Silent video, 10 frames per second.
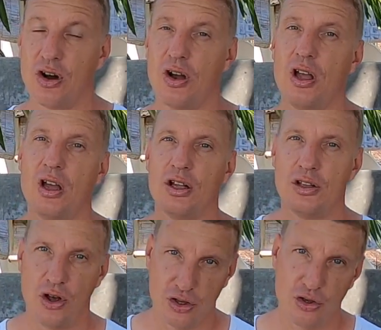So
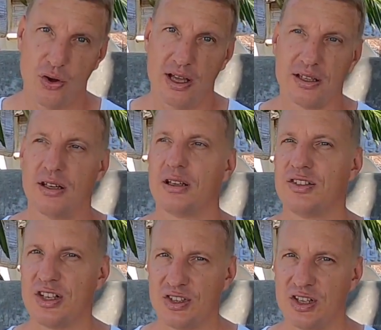don't do it.
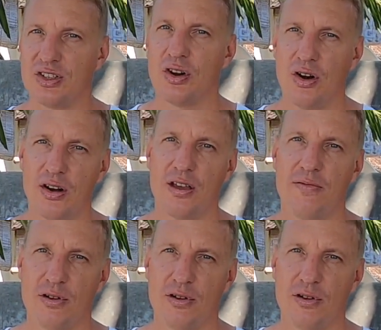This is only